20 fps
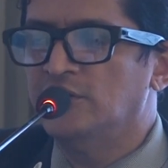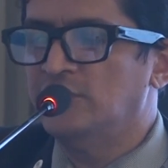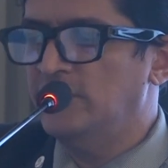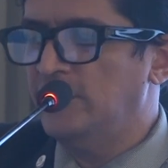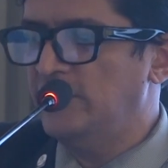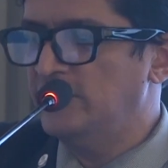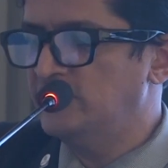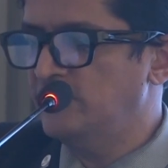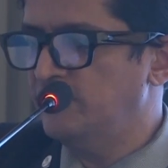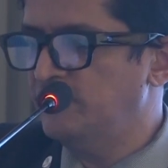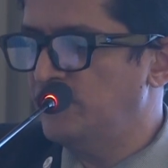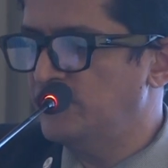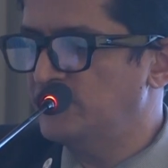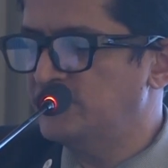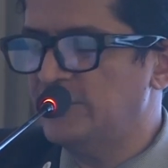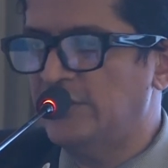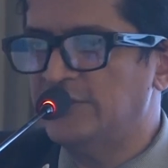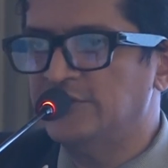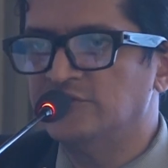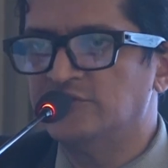except for his
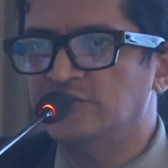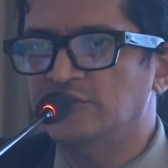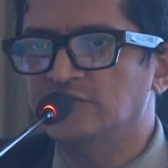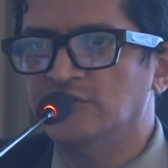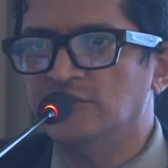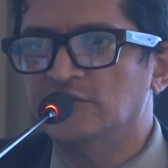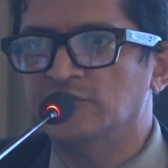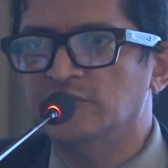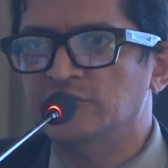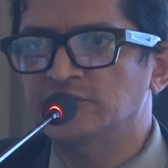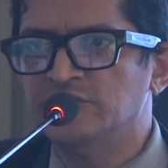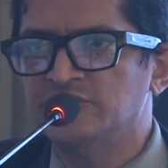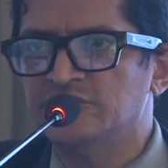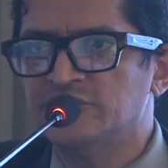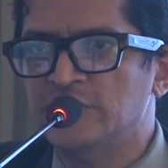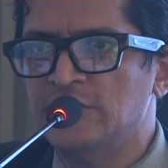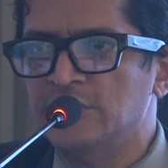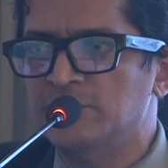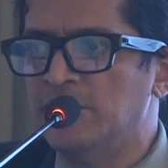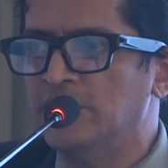statistics. Otherwise, he's
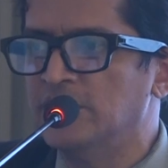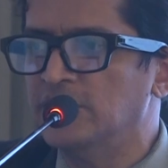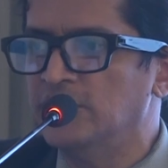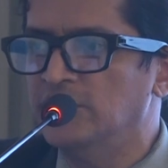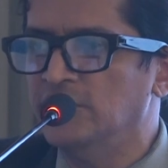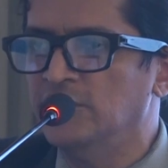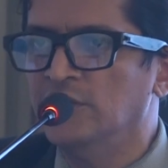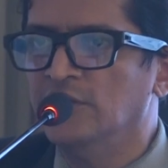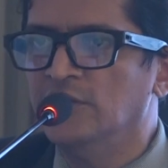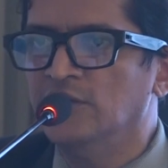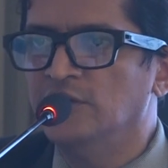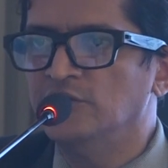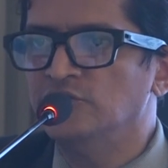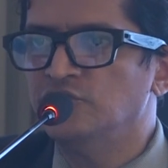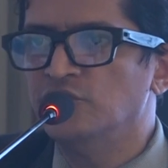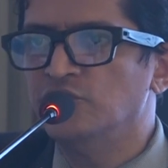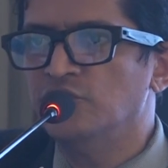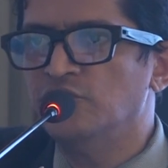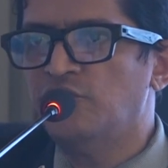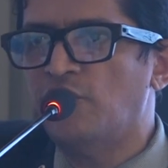still a monkey. No?
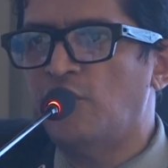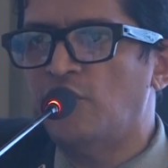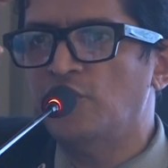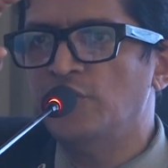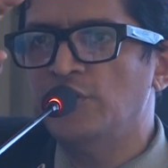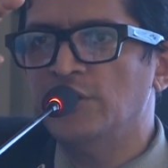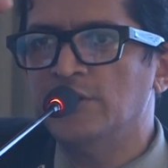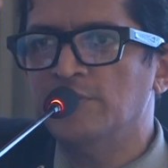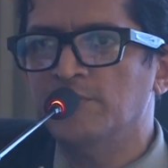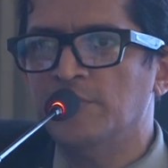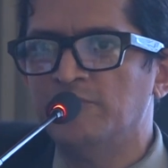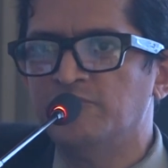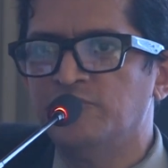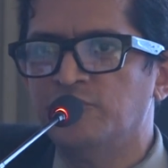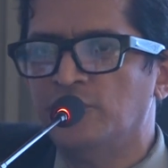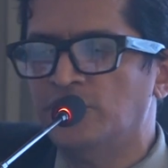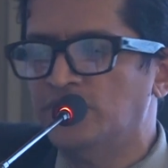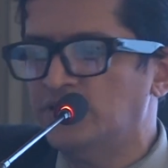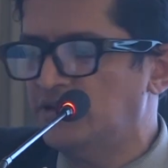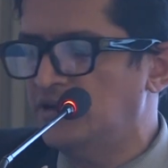So you're following him up
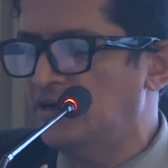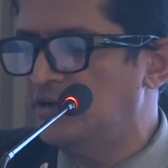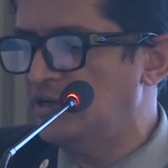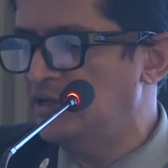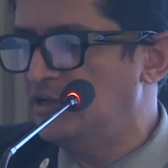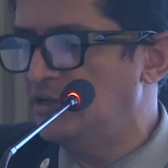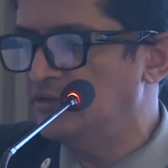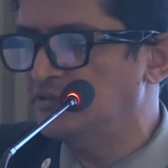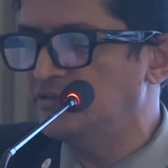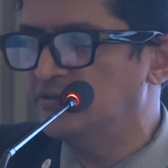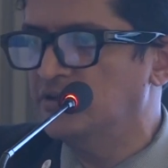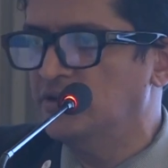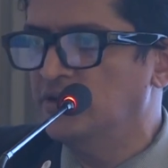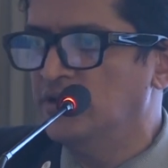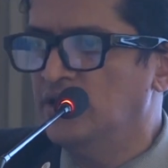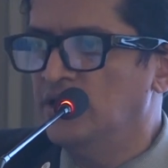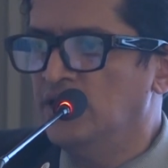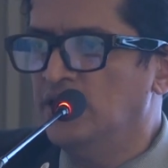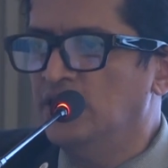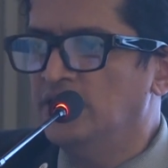for 30 years.
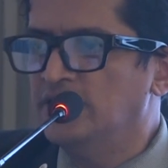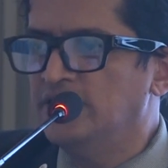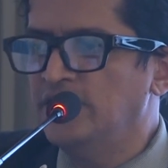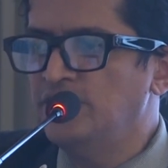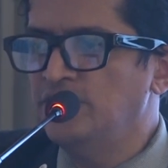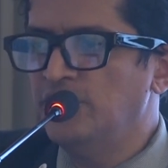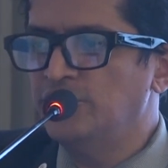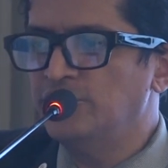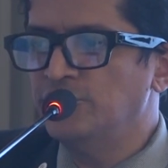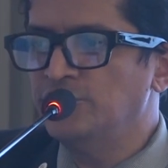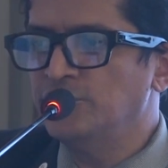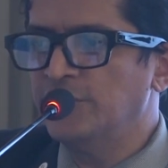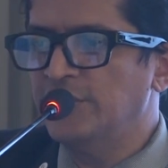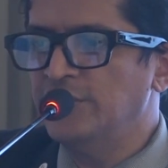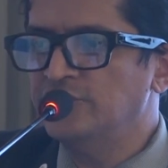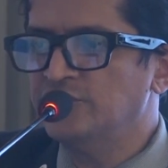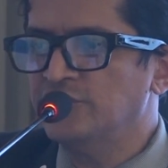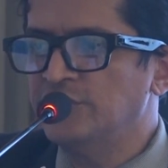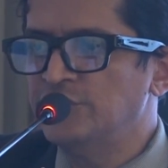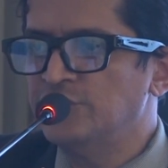Then you have to do
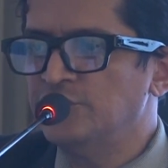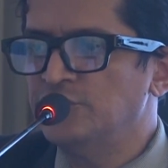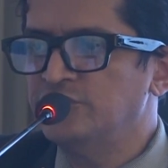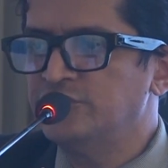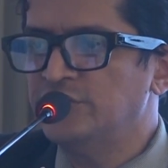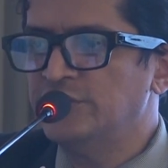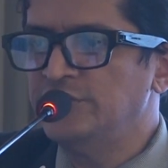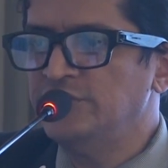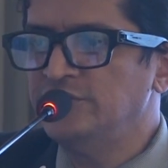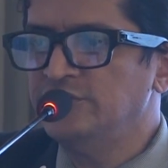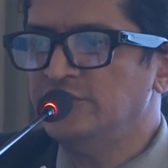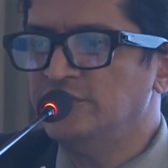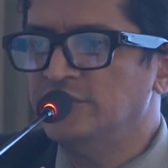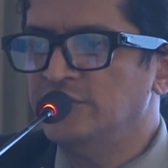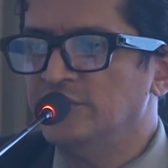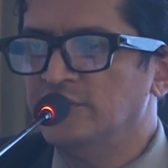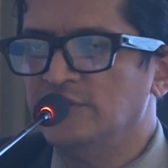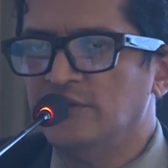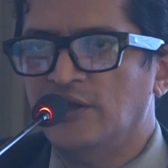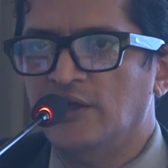case control studies.
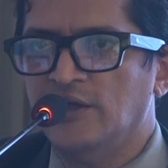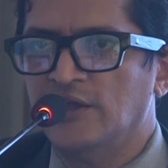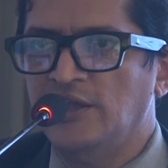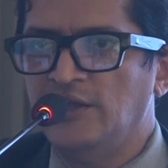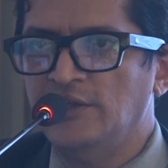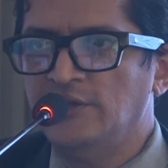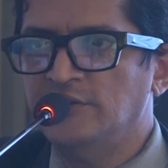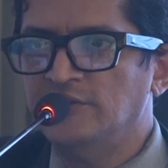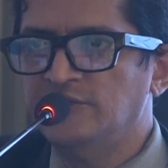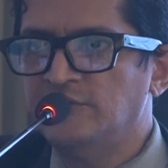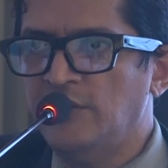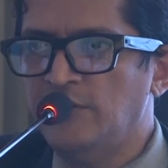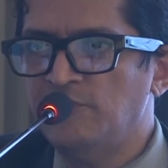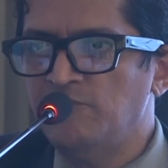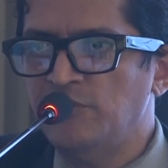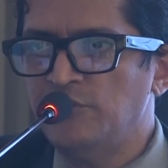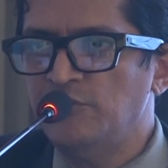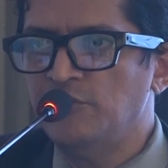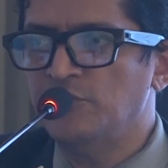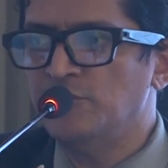Again, the same
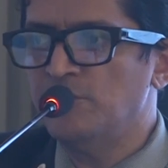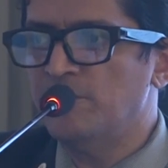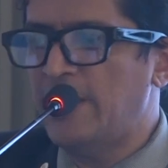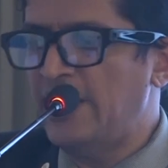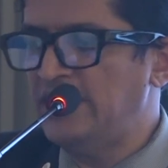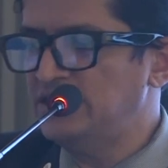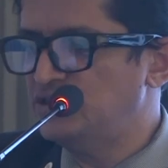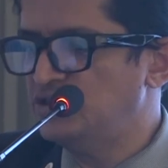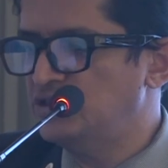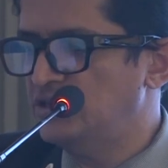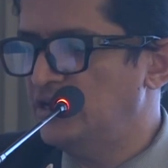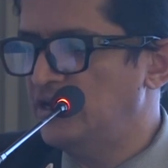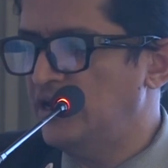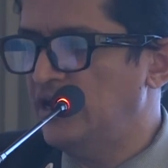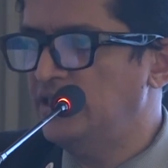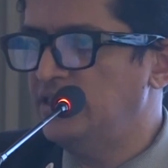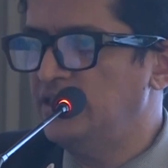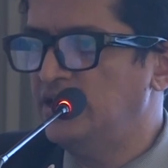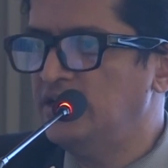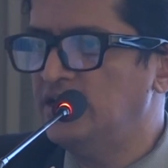way you have to match.
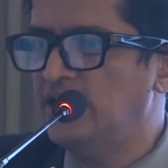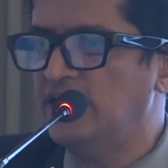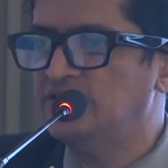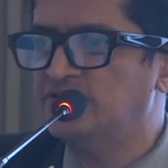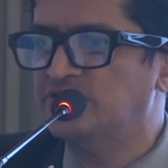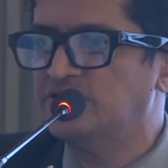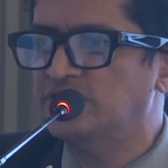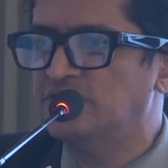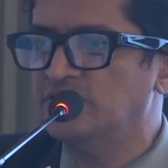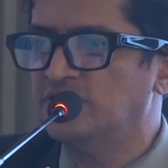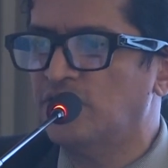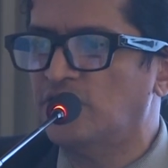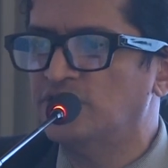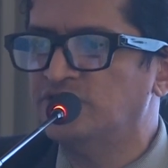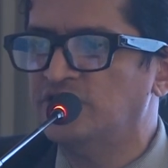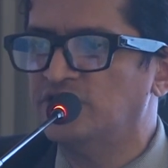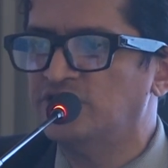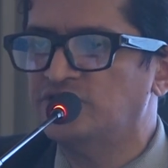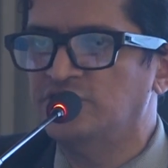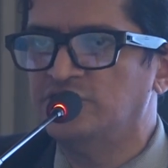And then case
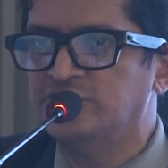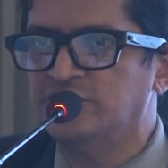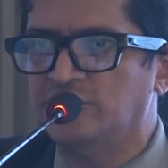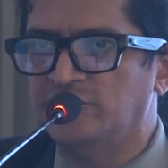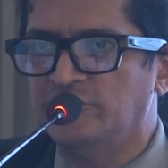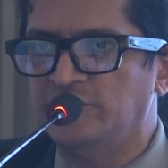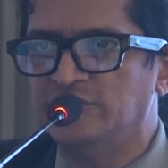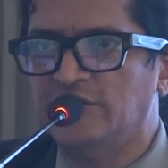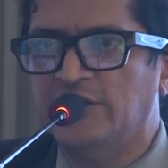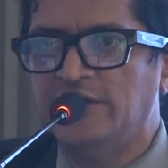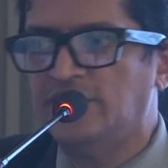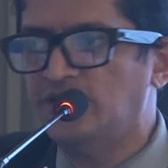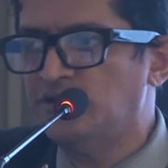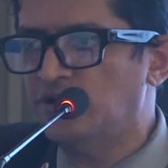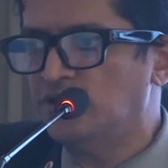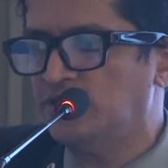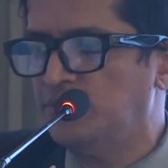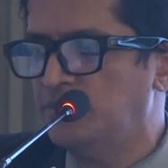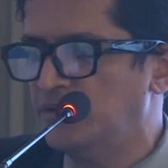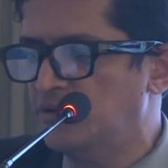cross-sectional surveys, like I
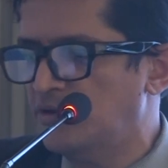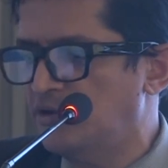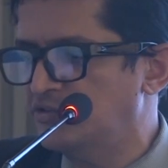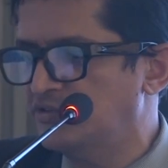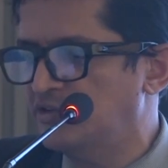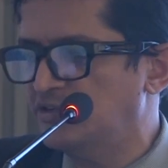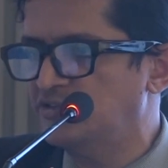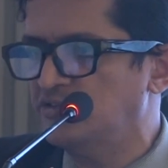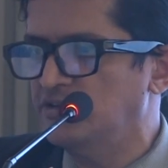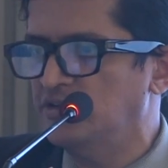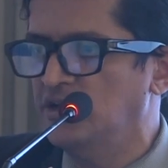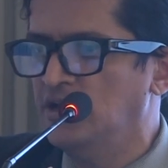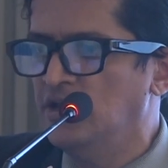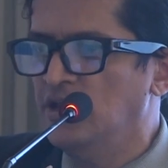talked about cross-sectional.